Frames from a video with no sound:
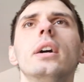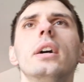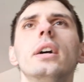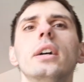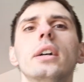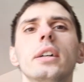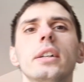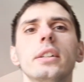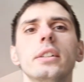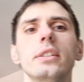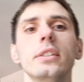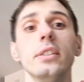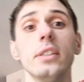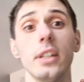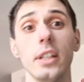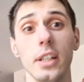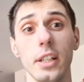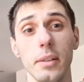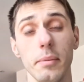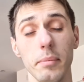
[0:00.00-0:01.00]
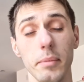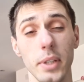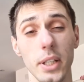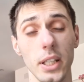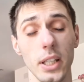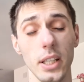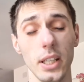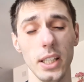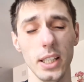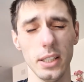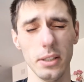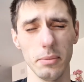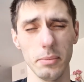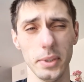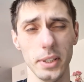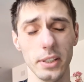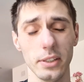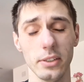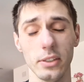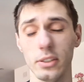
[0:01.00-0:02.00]
And I am a little
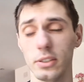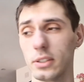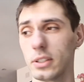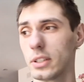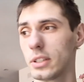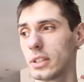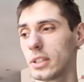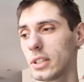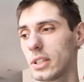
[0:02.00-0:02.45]
bit exhausted.